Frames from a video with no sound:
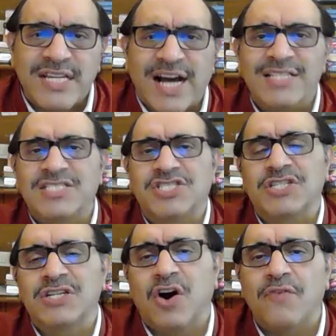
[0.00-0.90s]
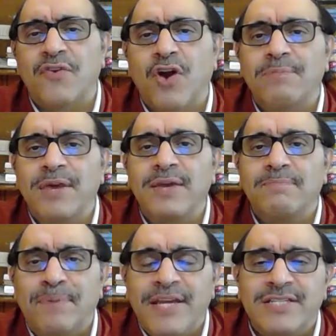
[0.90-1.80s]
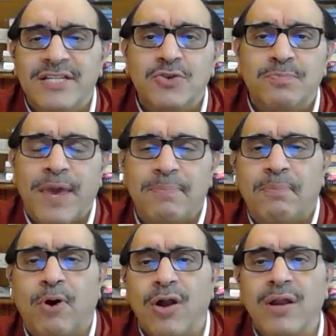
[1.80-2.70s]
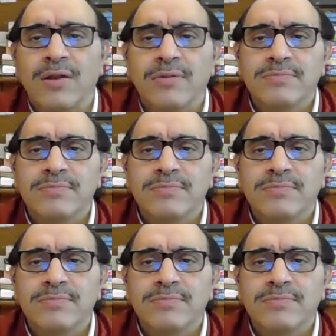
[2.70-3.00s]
culture of robbing Peter to pay Paul.